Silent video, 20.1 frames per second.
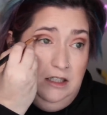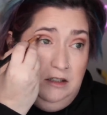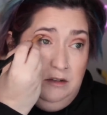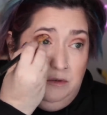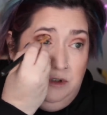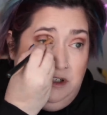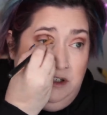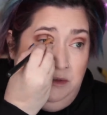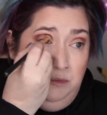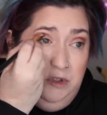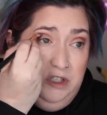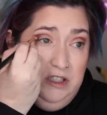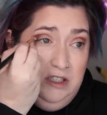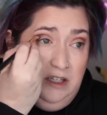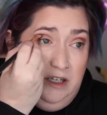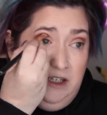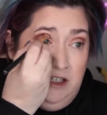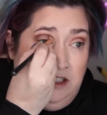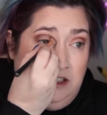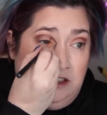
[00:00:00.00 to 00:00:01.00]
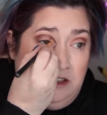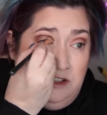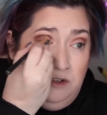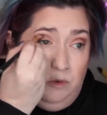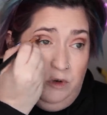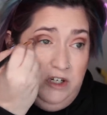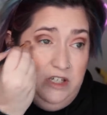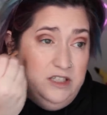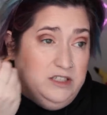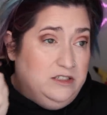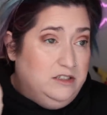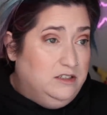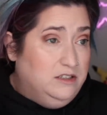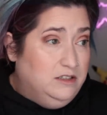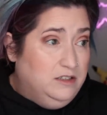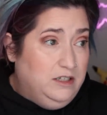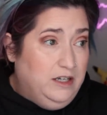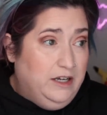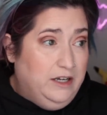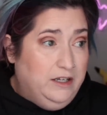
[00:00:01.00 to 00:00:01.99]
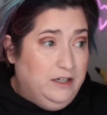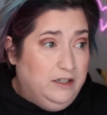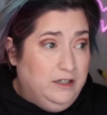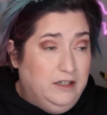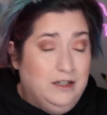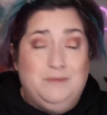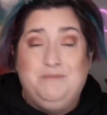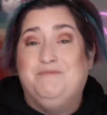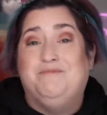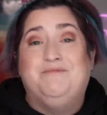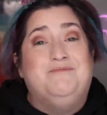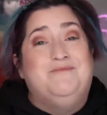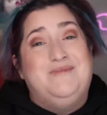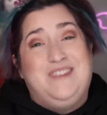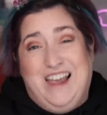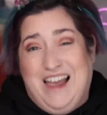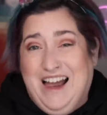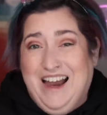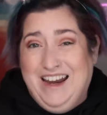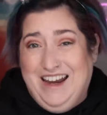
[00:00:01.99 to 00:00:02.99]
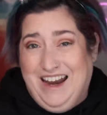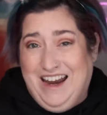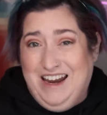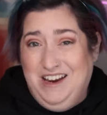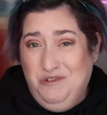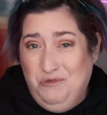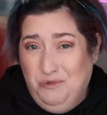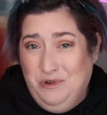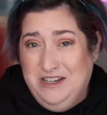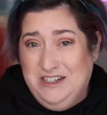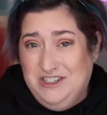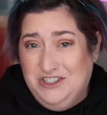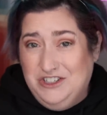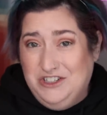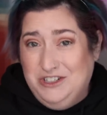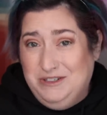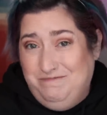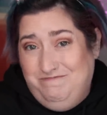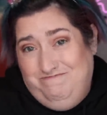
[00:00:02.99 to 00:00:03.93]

we're gonna be like in the 20s. And I hate winter,